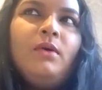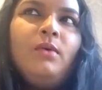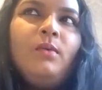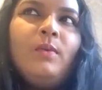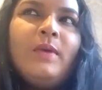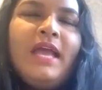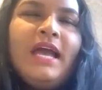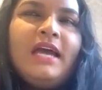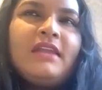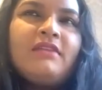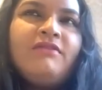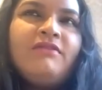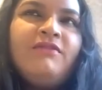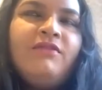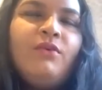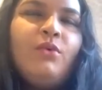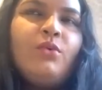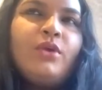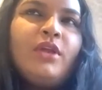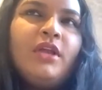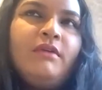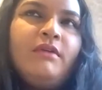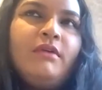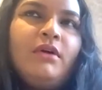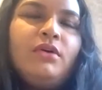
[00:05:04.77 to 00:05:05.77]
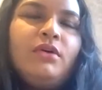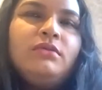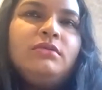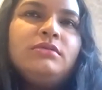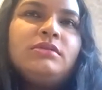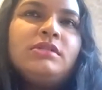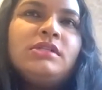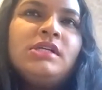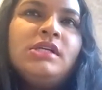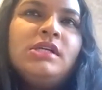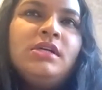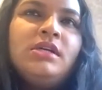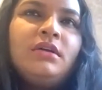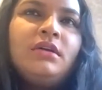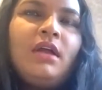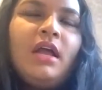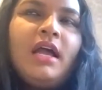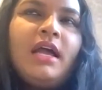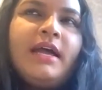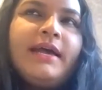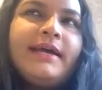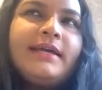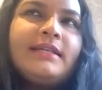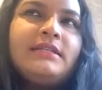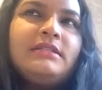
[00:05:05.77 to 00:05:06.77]
we had a 4-year-old,
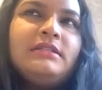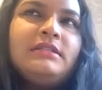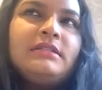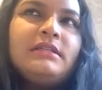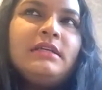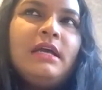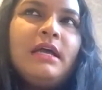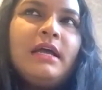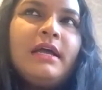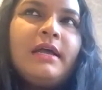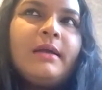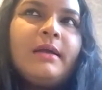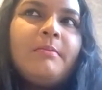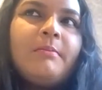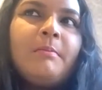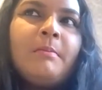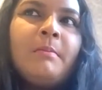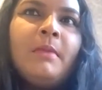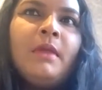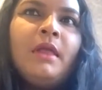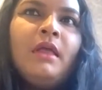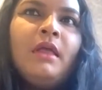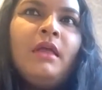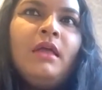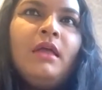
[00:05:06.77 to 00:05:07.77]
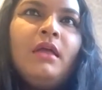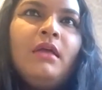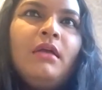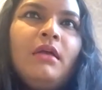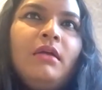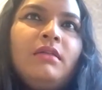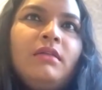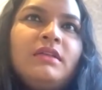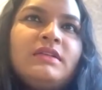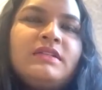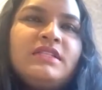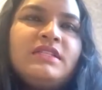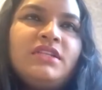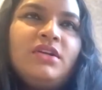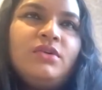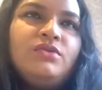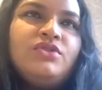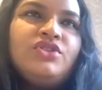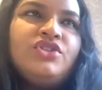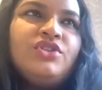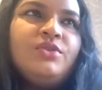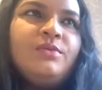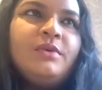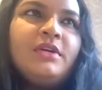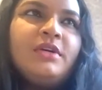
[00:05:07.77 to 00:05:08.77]
and the
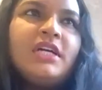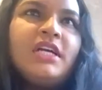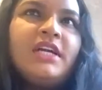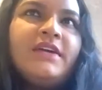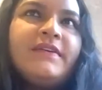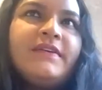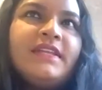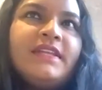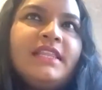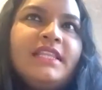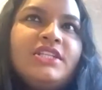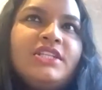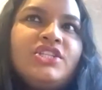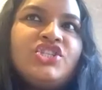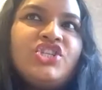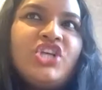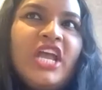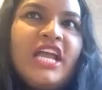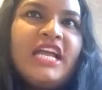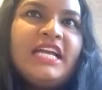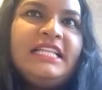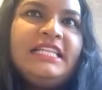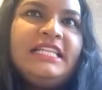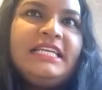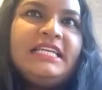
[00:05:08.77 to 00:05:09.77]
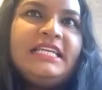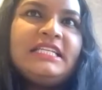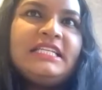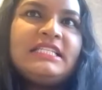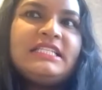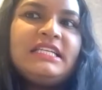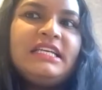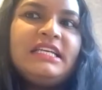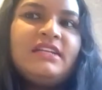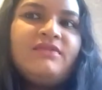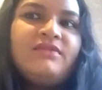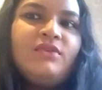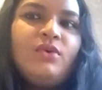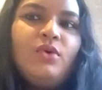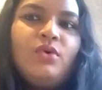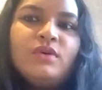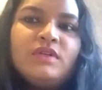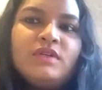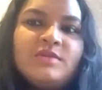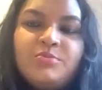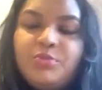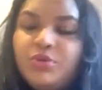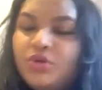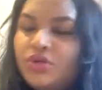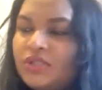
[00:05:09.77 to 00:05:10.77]
social worker in the checklist had, of
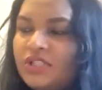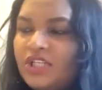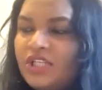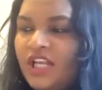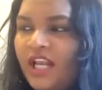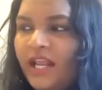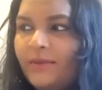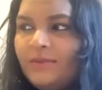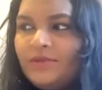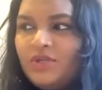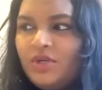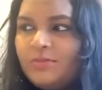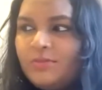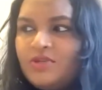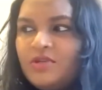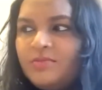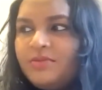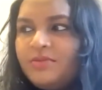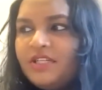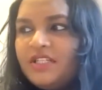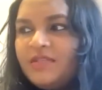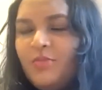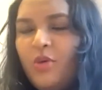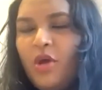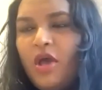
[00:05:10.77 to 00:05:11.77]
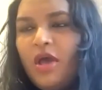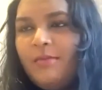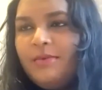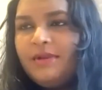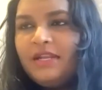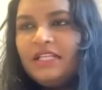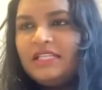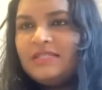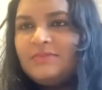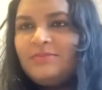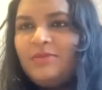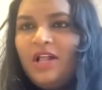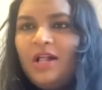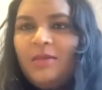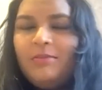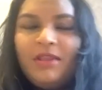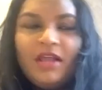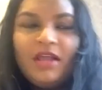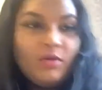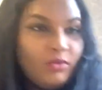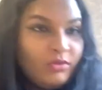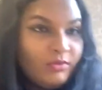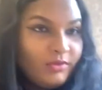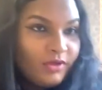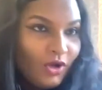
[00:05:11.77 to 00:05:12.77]
course, put, adoption brings permanence, blah, blah.
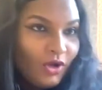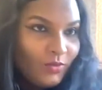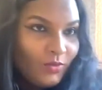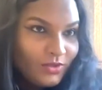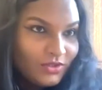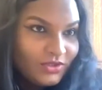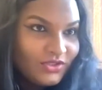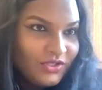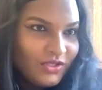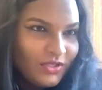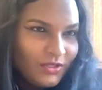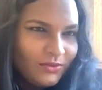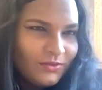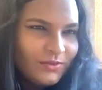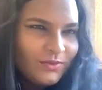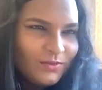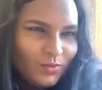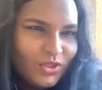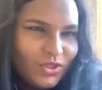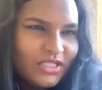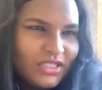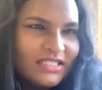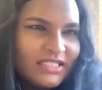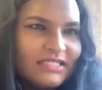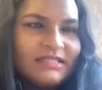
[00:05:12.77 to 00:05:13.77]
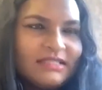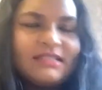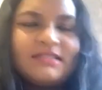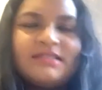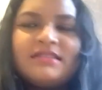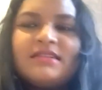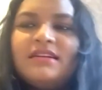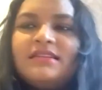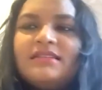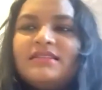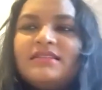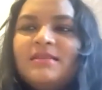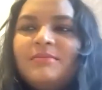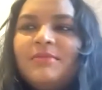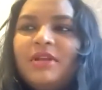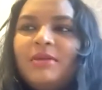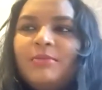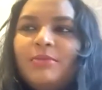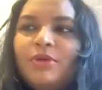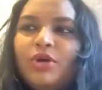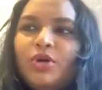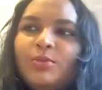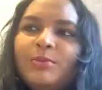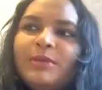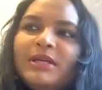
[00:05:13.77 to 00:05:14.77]
And we will go on to those words to discuss them in a
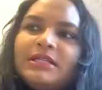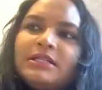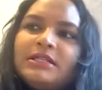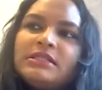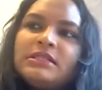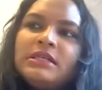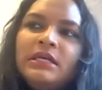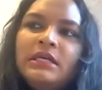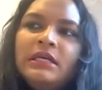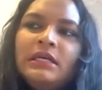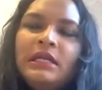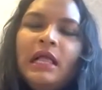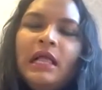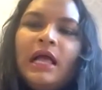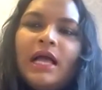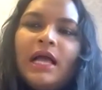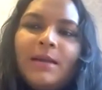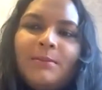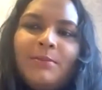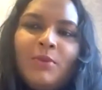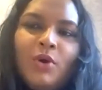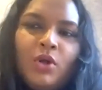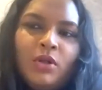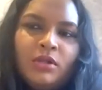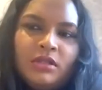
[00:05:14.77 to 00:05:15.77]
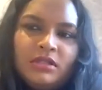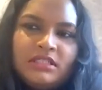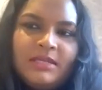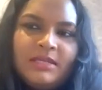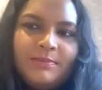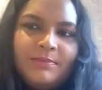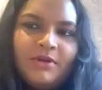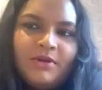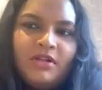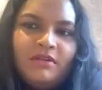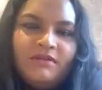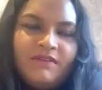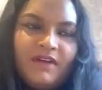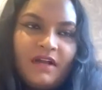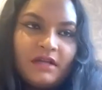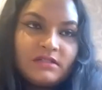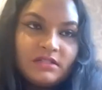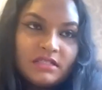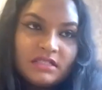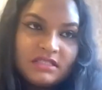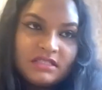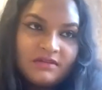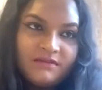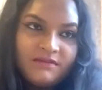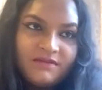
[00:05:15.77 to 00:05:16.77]
moment. All the typical
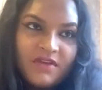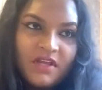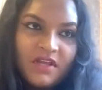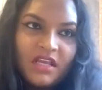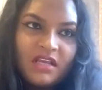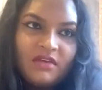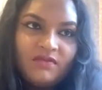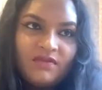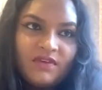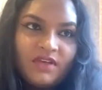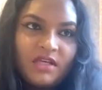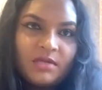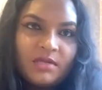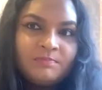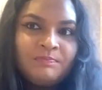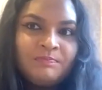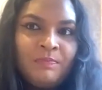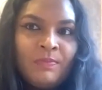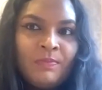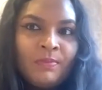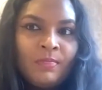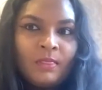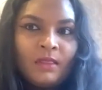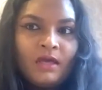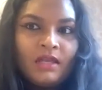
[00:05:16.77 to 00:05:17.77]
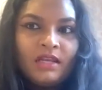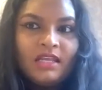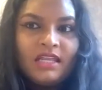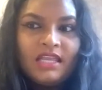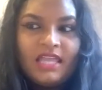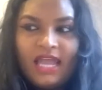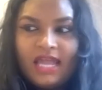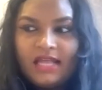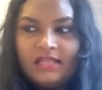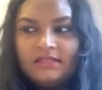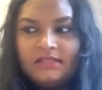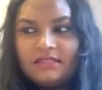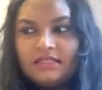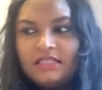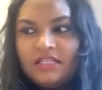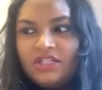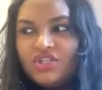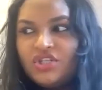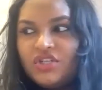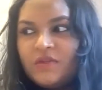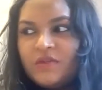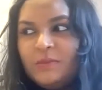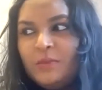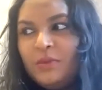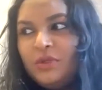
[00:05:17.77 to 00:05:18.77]
factors in favour and against to
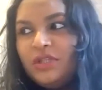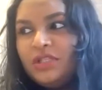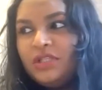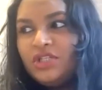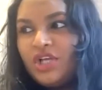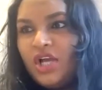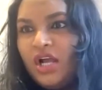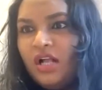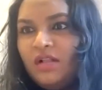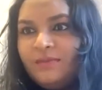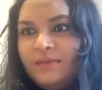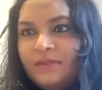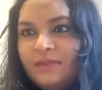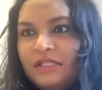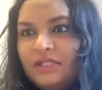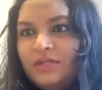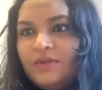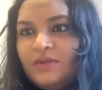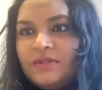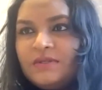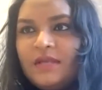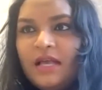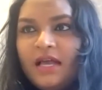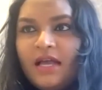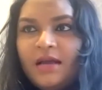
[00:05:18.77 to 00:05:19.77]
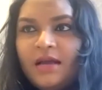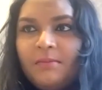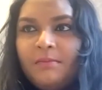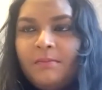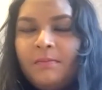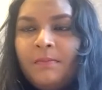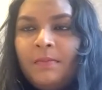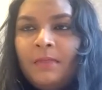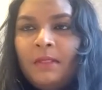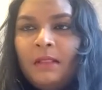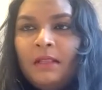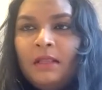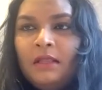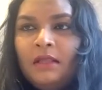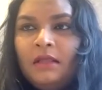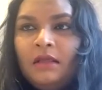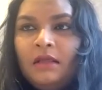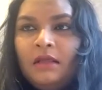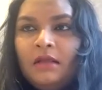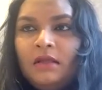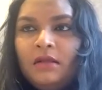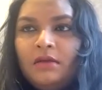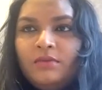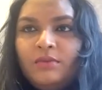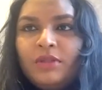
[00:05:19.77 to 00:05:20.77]
just put the child
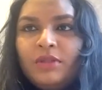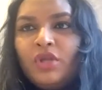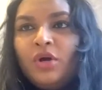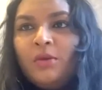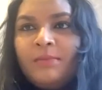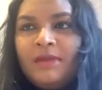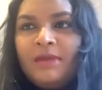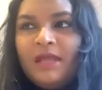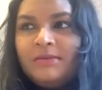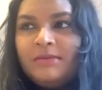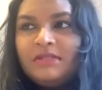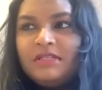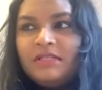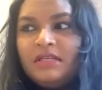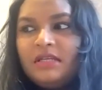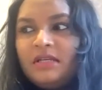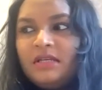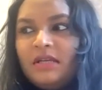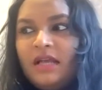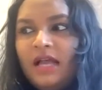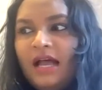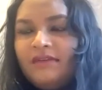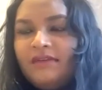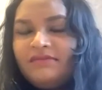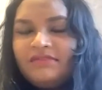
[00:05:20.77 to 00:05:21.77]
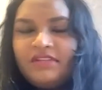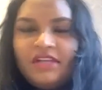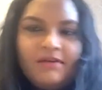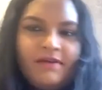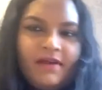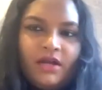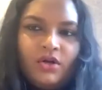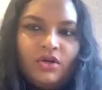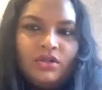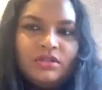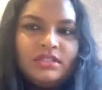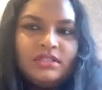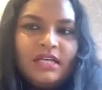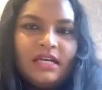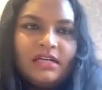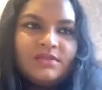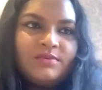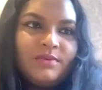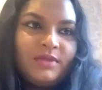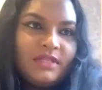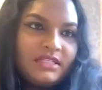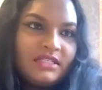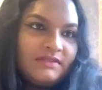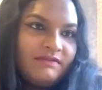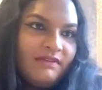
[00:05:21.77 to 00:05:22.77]
will not be able to have direct contact
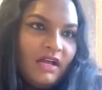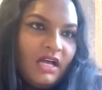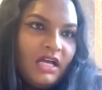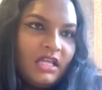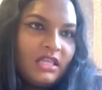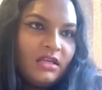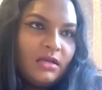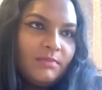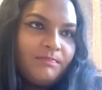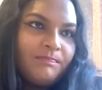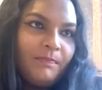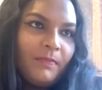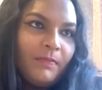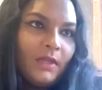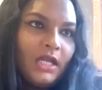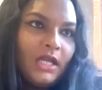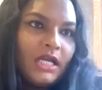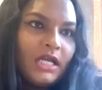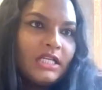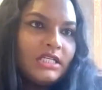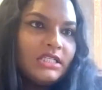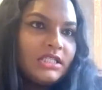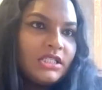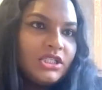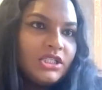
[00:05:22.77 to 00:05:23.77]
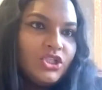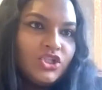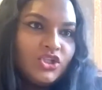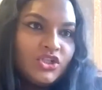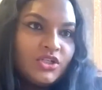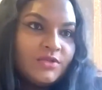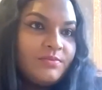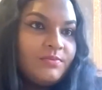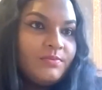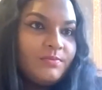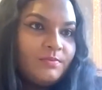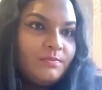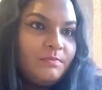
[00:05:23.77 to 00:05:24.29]
with his father. And the judge